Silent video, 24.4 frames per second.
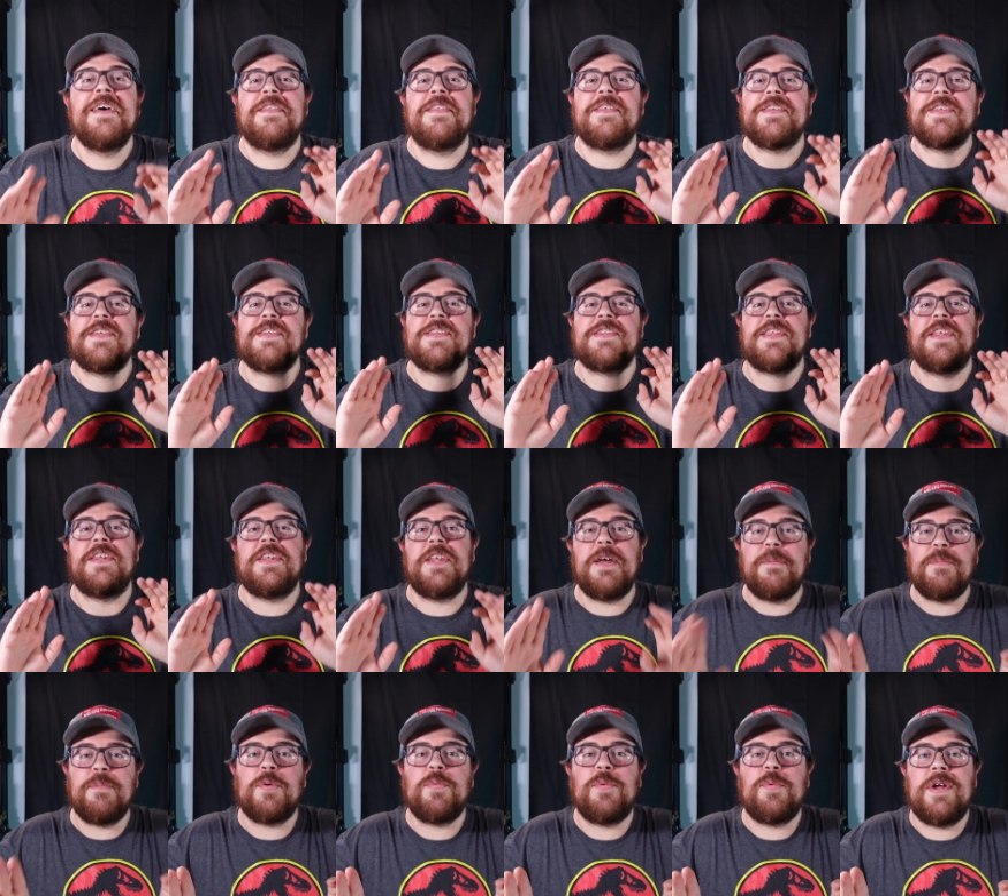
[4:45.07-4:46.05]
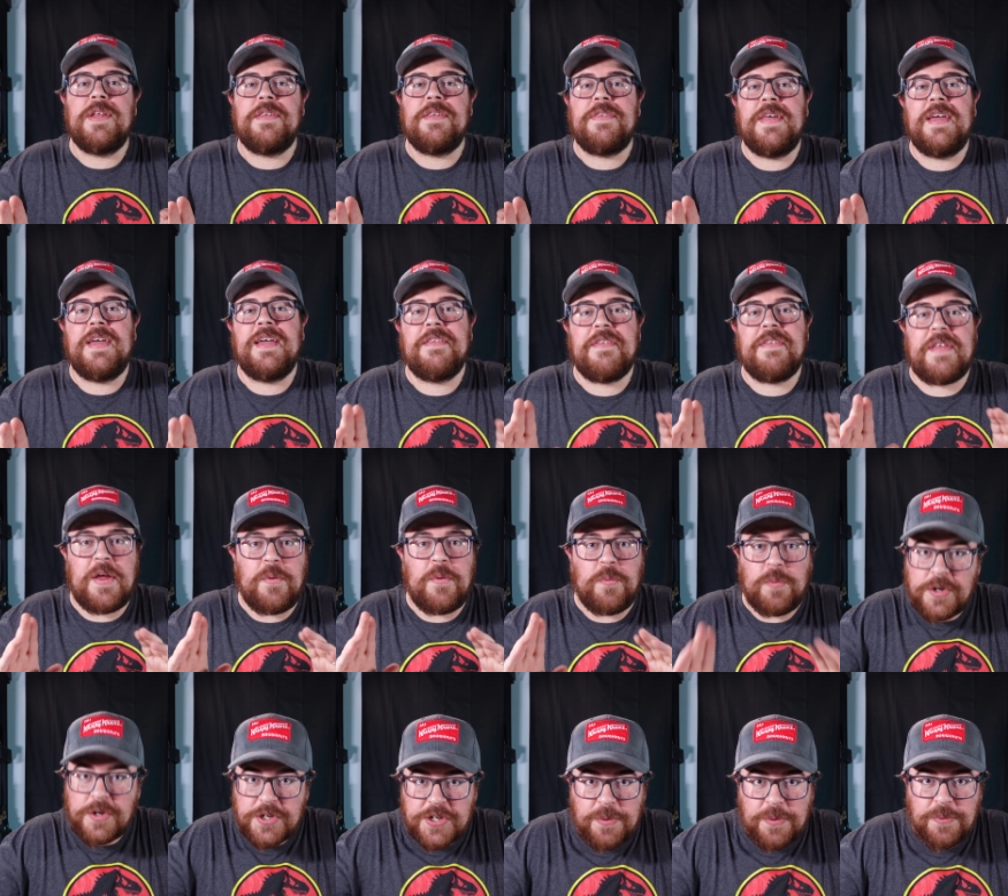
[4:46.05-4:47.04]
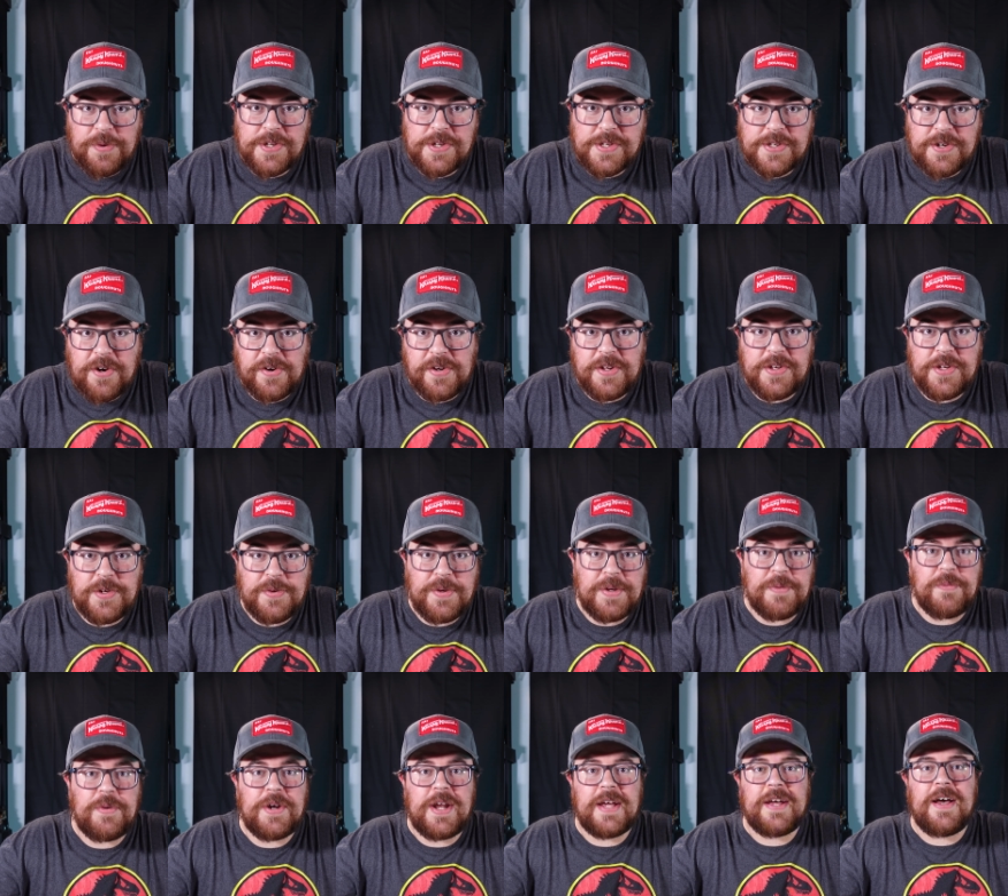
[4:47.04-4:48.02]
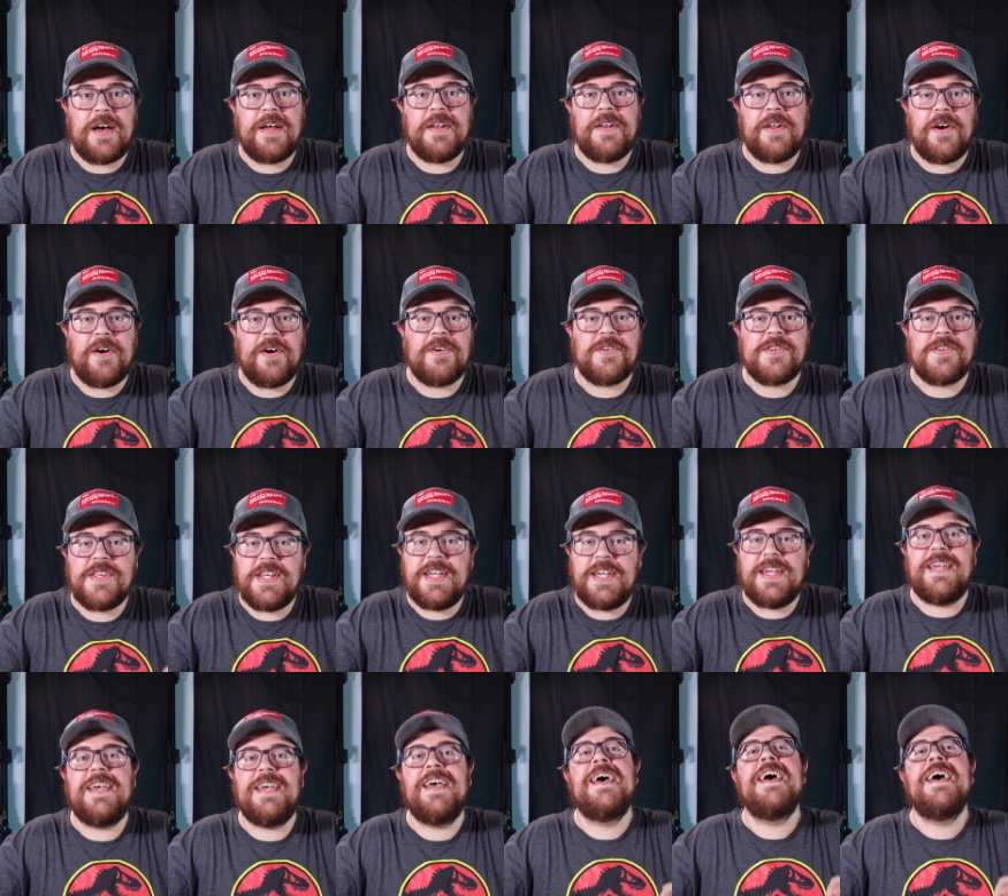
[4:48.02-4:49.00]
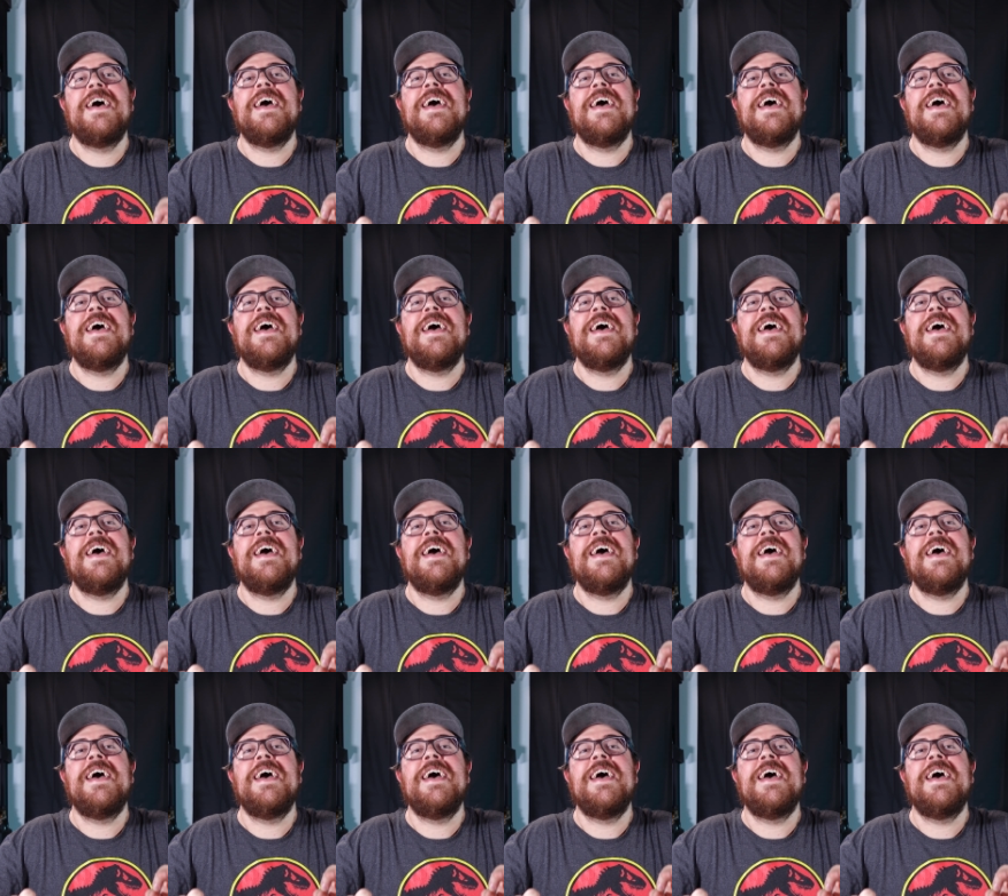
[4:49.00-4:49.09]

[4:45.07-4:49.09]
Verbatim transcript: This is the number one thing that I wish I would have started doing when I got into RC,